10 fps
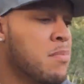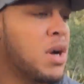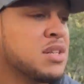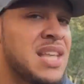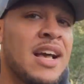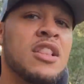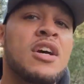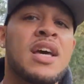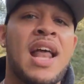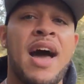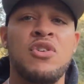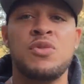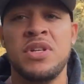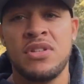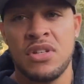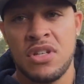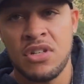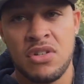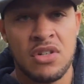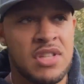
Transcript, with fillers: but take a look at how you speak to your children,